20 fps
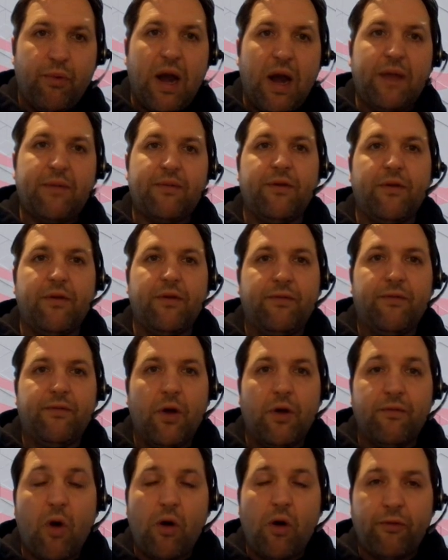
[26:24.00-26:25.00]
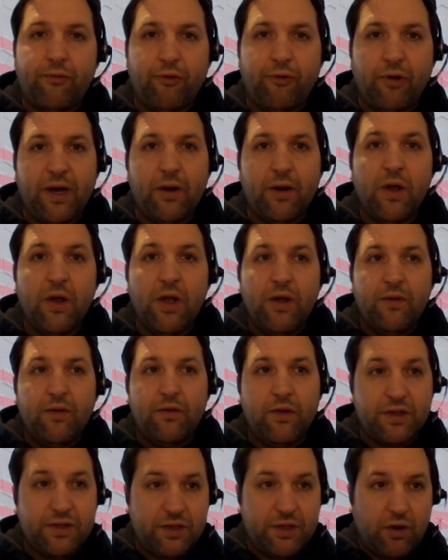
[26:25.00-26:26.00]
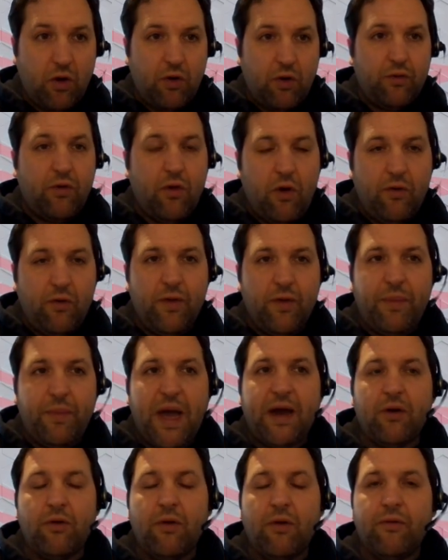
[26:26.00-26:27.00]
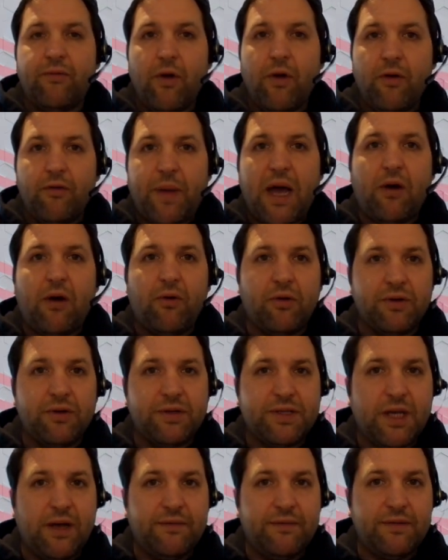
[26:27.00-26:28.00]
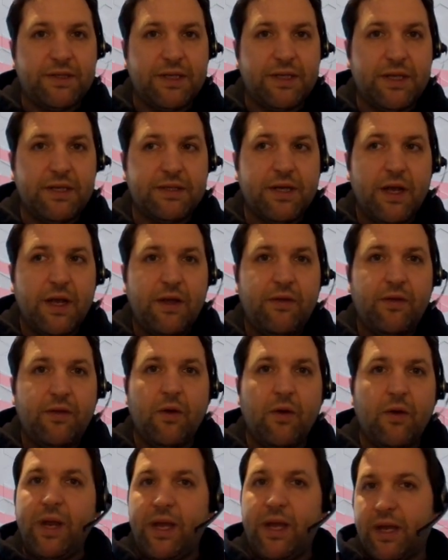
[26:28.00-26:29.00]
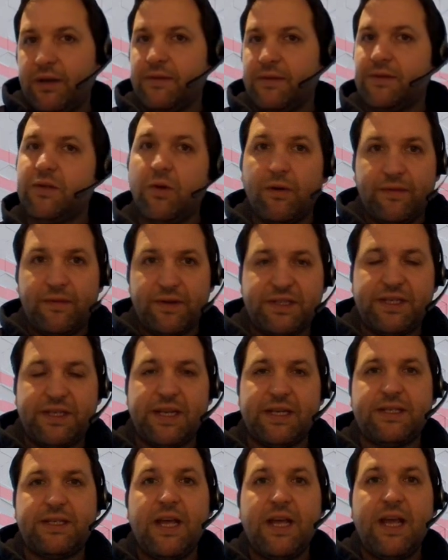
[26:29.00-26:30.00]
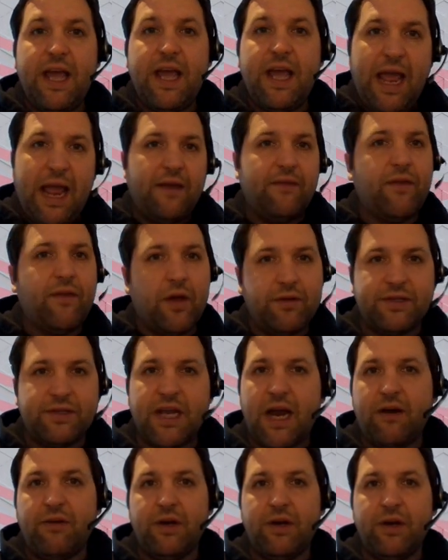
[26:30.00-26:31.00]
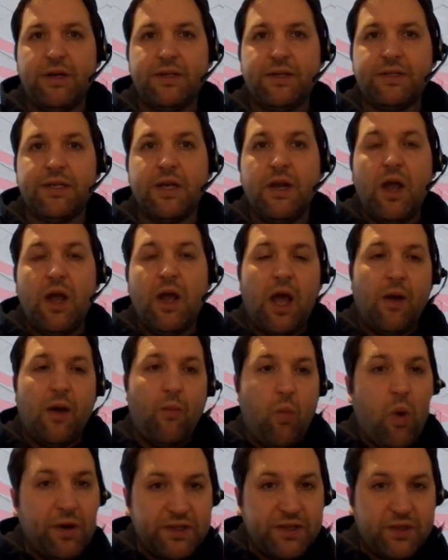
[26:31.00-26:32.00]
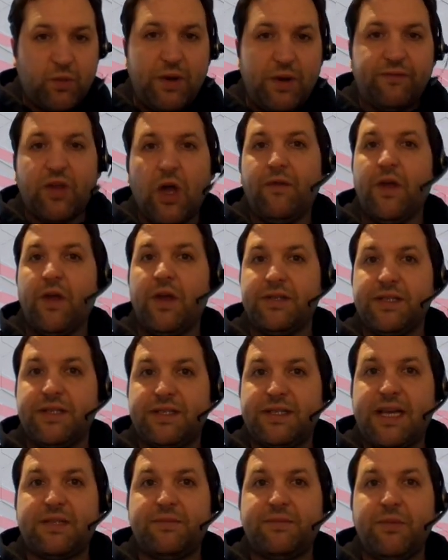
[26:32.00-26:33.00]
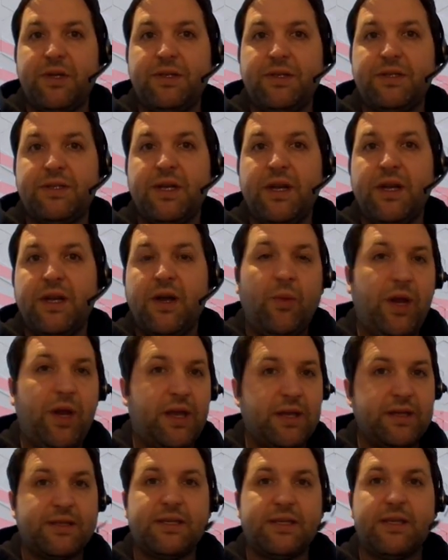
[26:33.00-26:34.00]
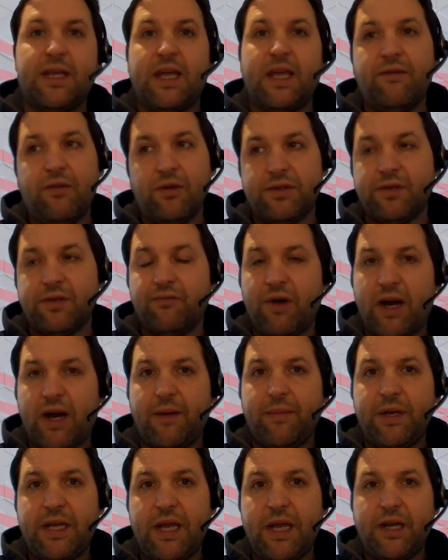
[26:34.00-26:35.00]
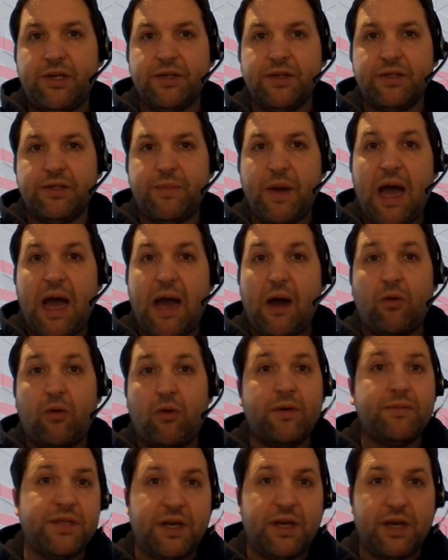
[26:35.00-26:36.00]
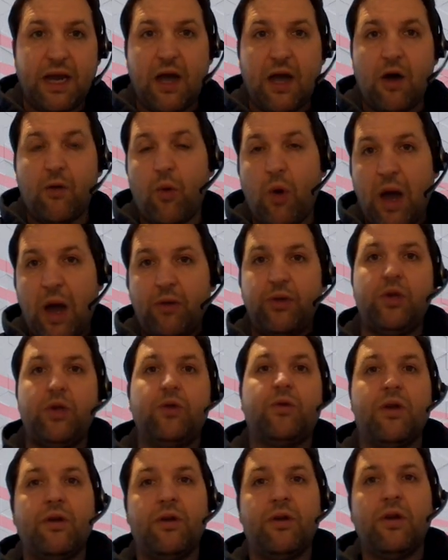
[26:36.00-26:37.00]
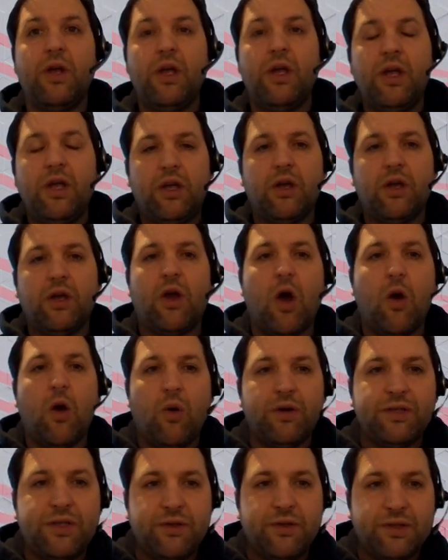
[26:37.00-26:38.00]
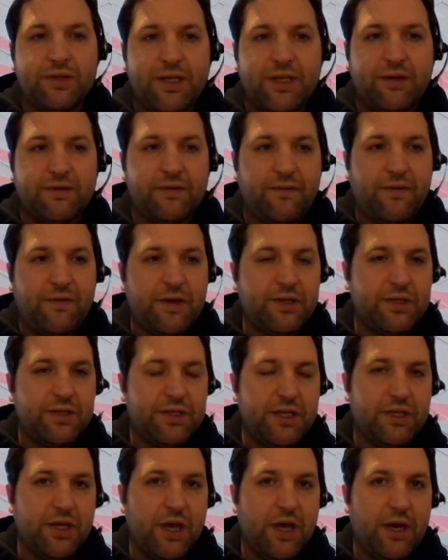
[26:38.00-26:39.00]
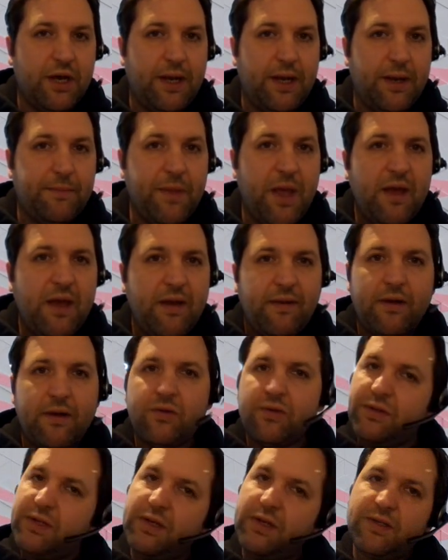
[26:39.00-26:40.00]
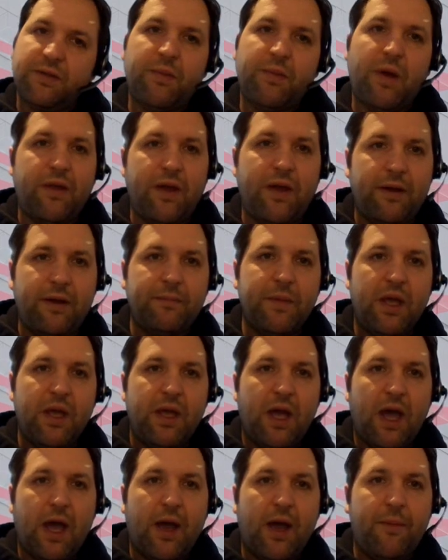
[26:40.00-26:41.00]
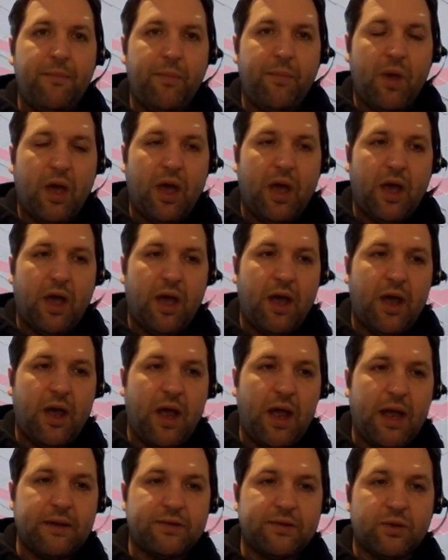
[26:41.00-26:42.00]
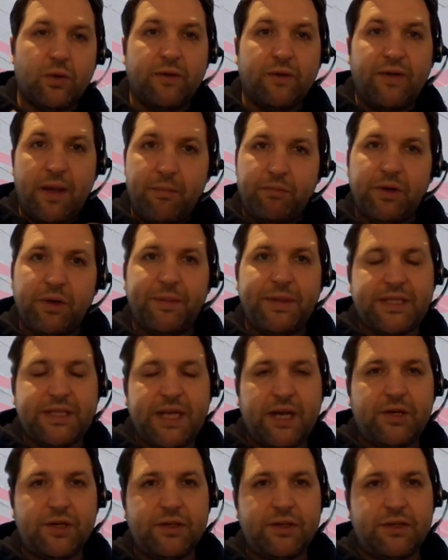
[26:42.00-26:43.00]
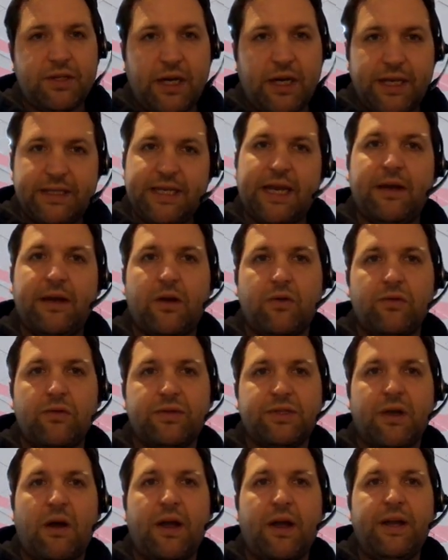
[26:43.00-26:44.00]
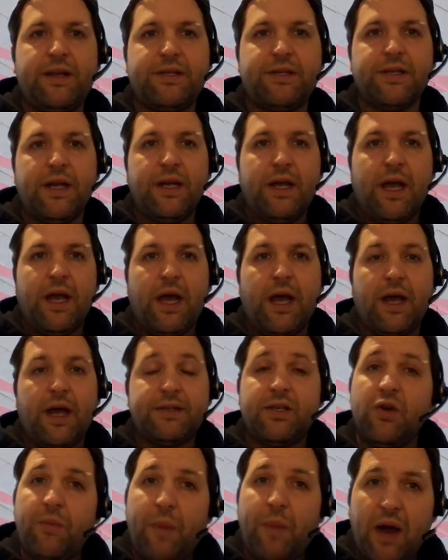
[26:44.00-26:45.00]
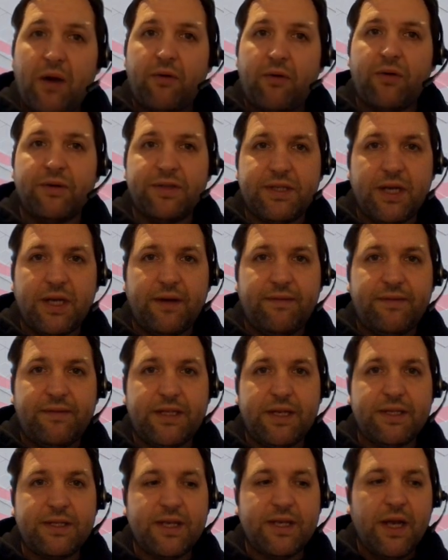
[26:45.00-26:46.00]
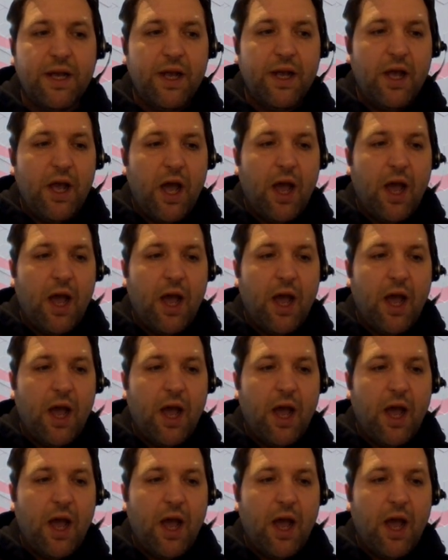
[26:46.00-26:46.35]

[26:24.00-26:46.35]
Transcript: breadth of offering that's on the banner of Paragon services that we can sort of assist in those areas. Once we've done those assessments, and we can give you some recommendations about how Crimson can help, or how you can go on to your self-sufficiency journey. There are also some other sort of implementations, like technical sides to Paragon services.